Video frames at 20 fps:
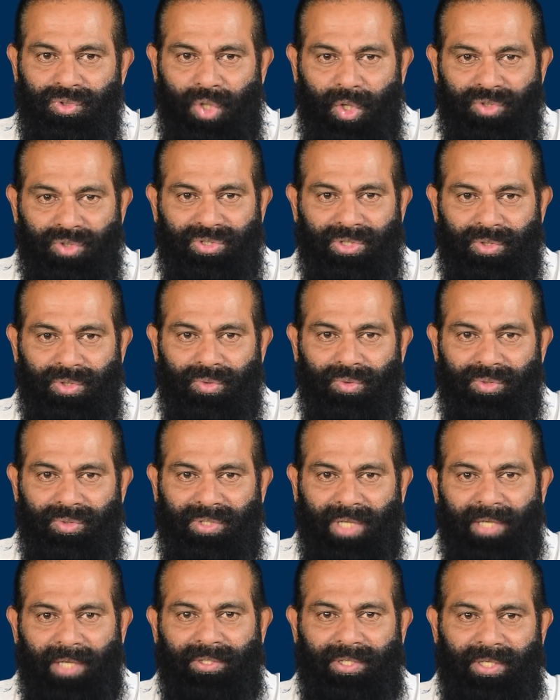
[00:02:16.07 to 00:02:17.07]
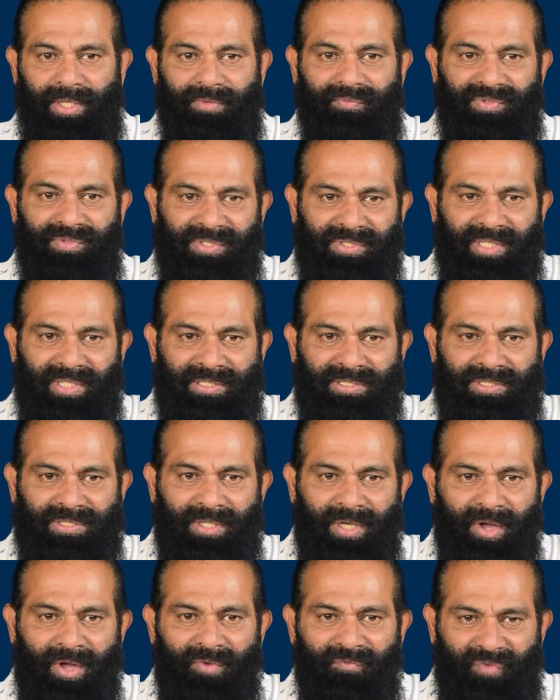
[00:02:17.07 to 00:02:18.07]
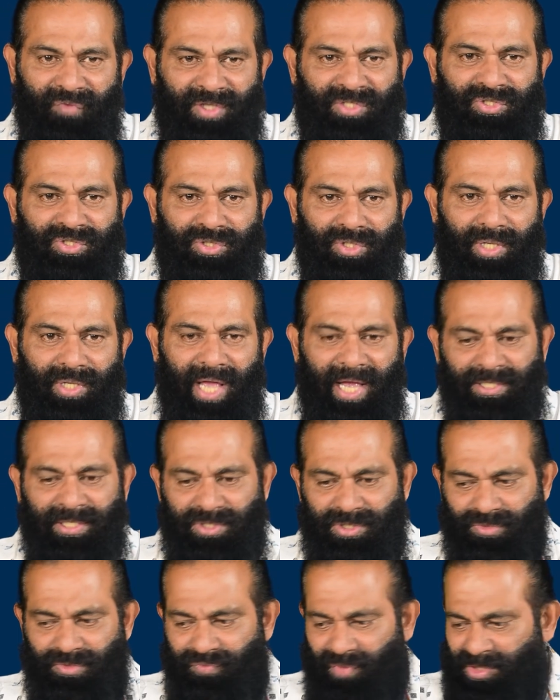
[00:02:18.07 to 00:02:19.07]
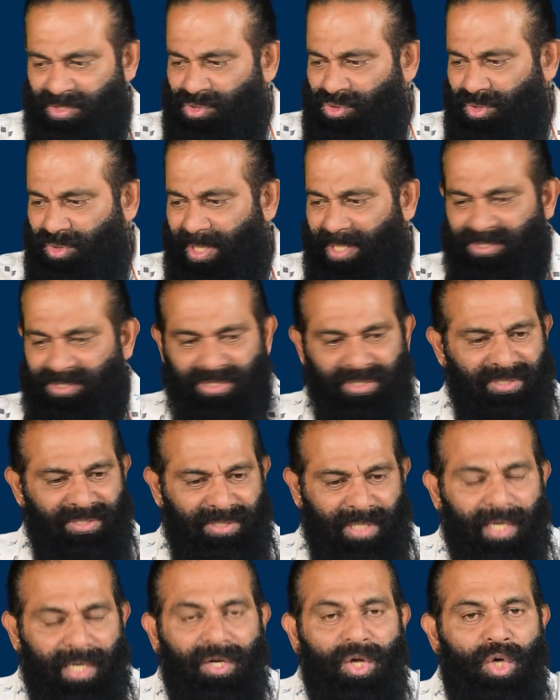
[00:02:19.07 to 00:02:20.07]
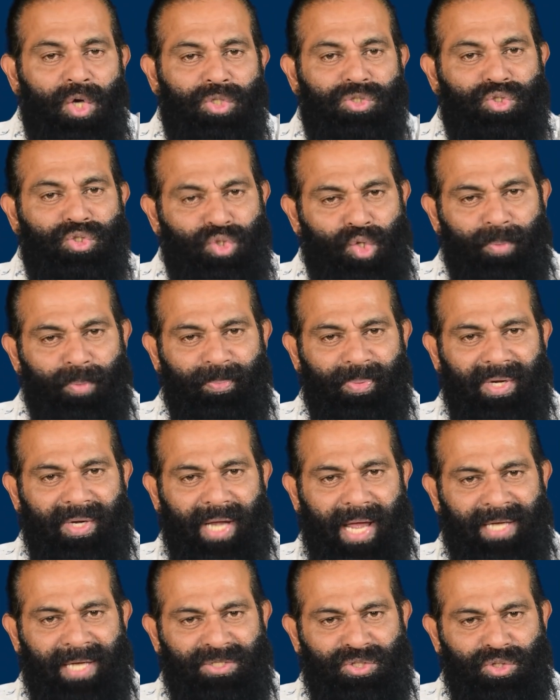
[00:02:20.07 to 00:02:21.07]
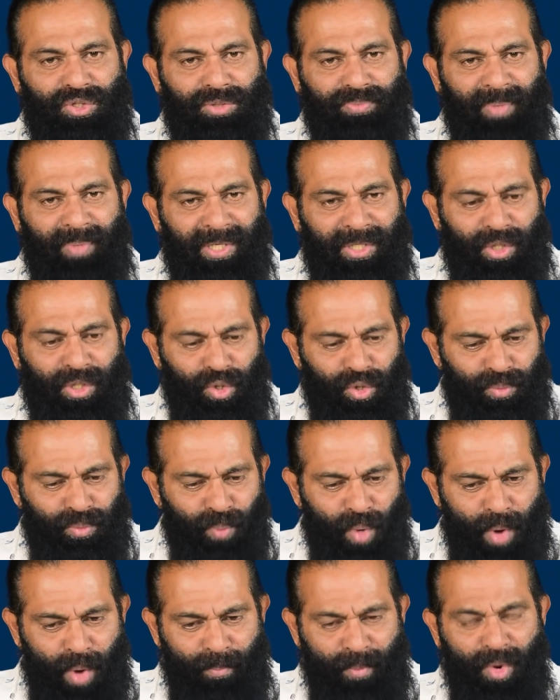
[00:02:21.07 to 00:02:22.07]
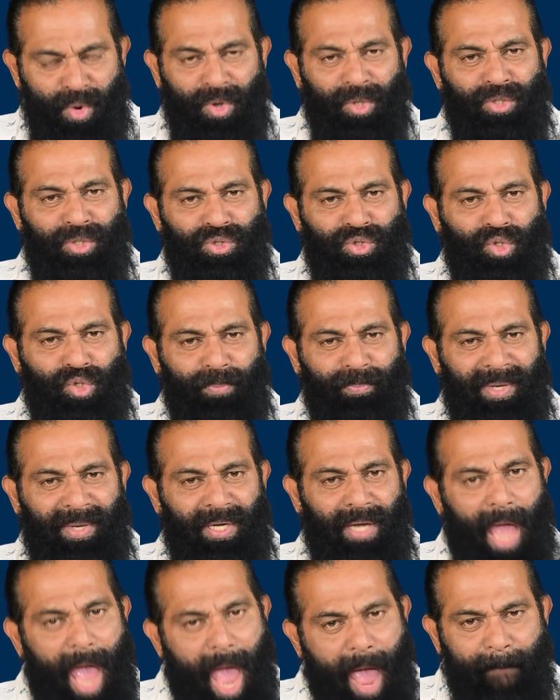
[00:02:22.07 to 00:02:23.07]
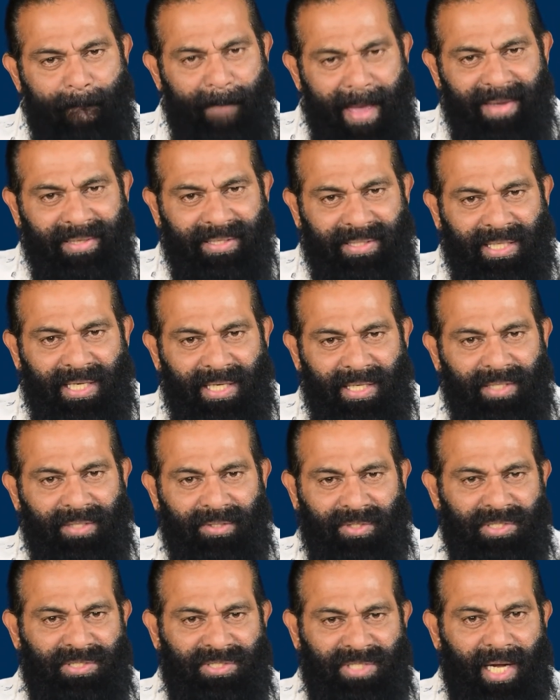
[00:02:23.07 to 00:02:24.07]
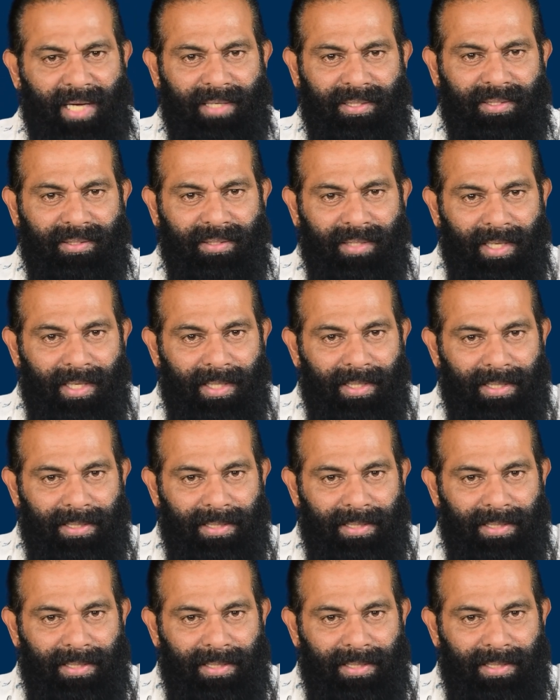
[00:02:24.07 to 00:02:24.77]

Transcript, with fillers: Tosin would continue with such factual answers. Factual answers are stupid answers, making you more stupid and mentally retarded.